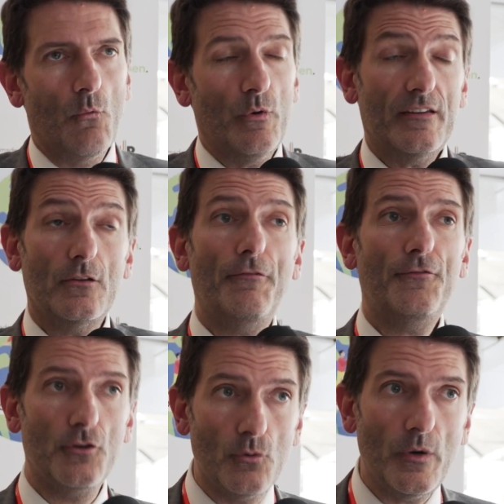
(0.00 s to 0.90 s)
within a
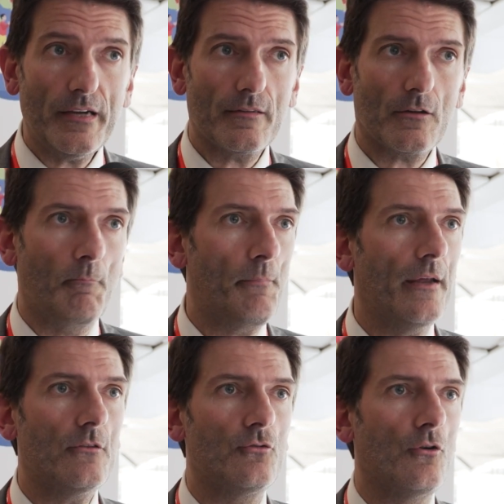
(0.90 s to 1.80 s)
few weeks
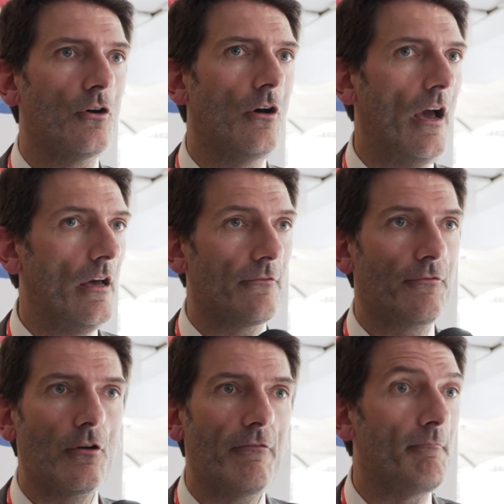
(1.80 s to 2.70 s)
compared to a
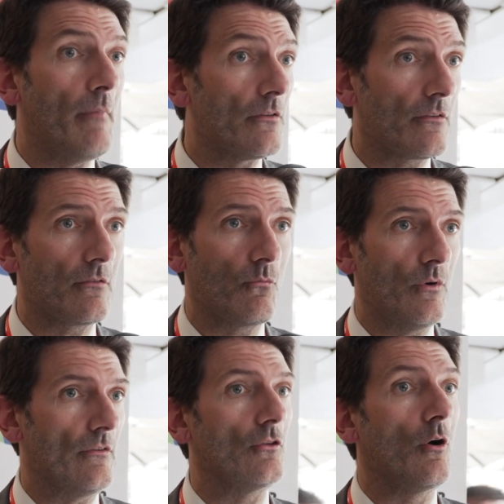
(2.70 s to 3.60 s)
handful of months
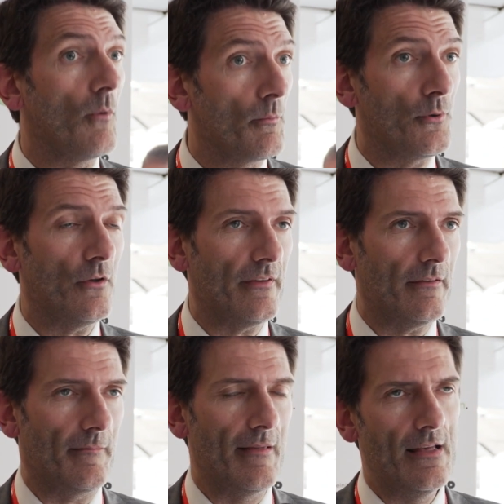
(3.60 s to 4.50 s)
with the normal
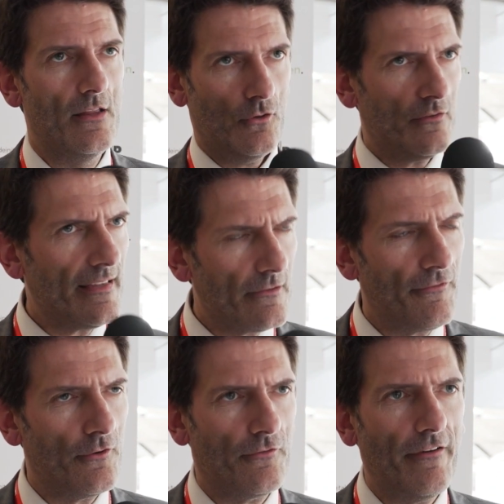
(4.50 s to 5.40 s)
process. So that's the
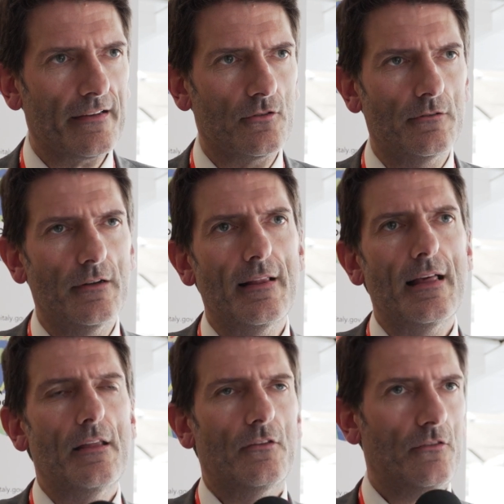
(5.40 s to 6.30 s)
first factor.
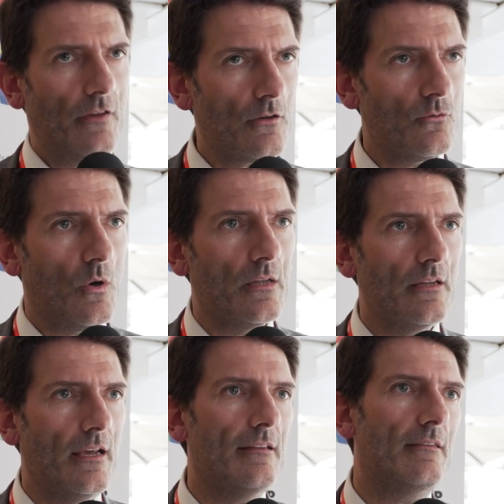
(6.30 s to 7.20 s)
The second one
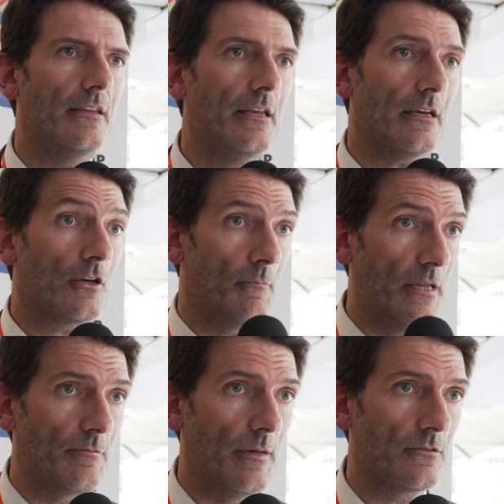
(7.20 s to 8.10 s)
is the
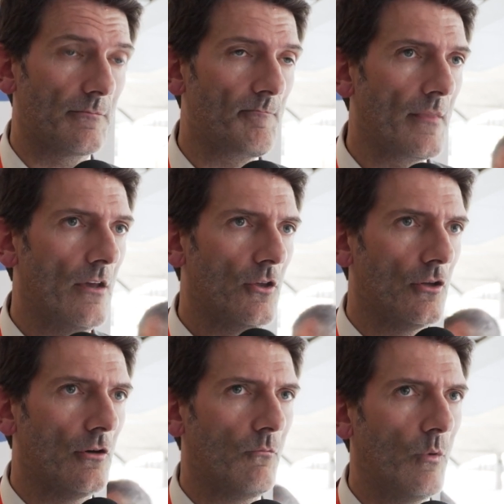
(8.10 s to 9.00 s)
commitment. You
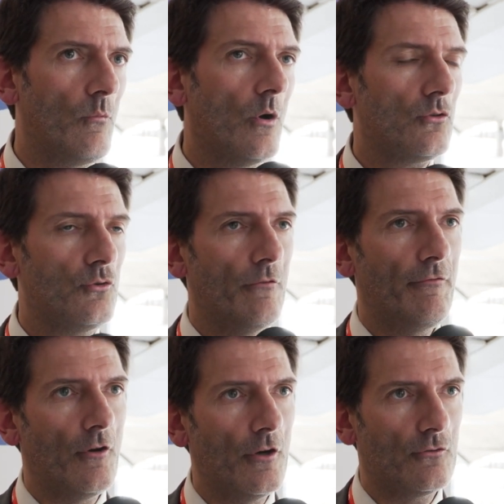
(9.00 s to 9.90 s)
know, we want to
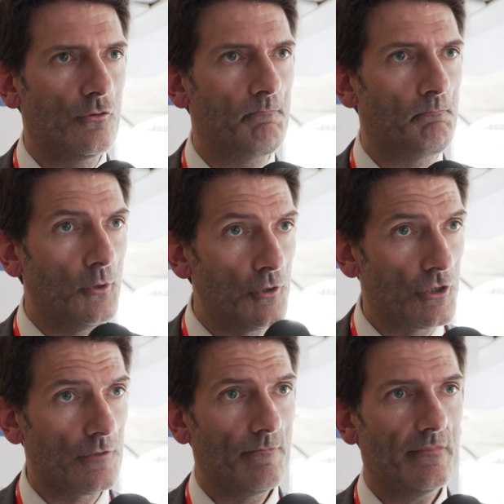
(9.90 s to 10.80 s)
avoid to
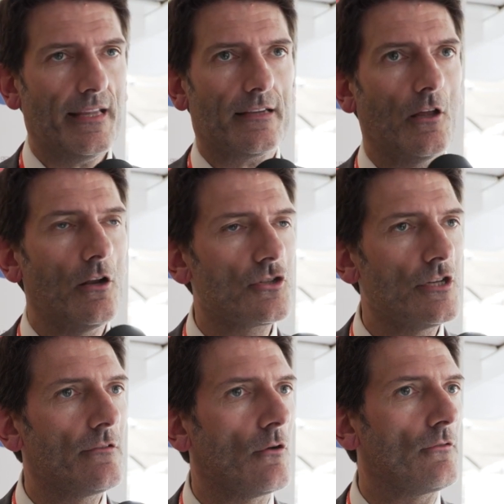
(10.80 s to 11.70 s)
push
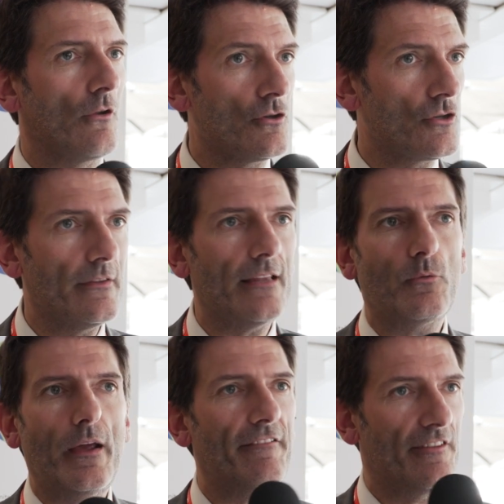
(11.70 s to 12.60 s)
technologies or solutions that
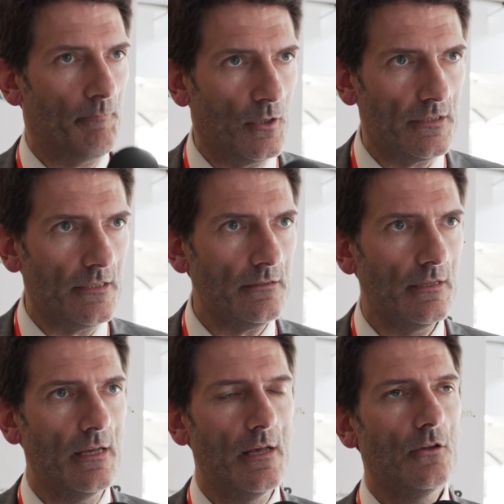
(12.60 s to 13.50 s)
we have spotted
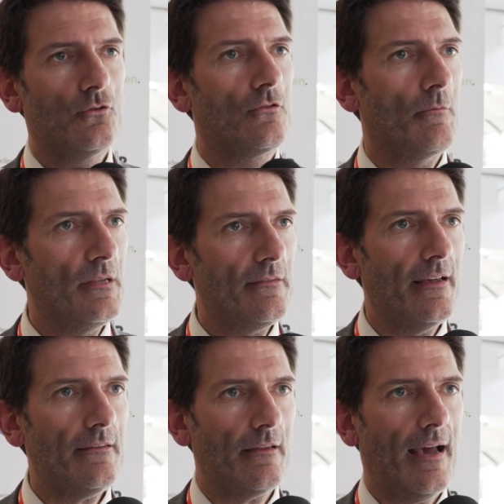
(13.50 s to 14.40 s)
to the
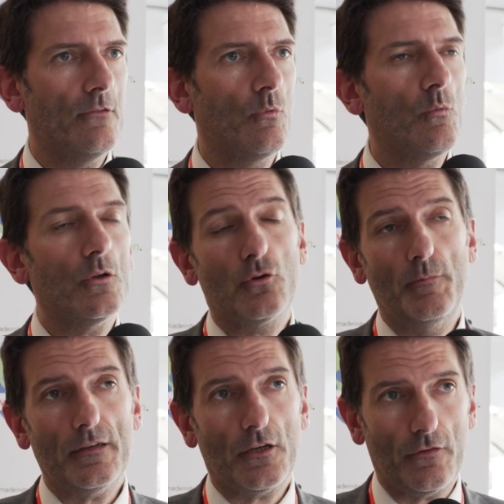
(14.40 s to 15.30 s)
business, and we want to be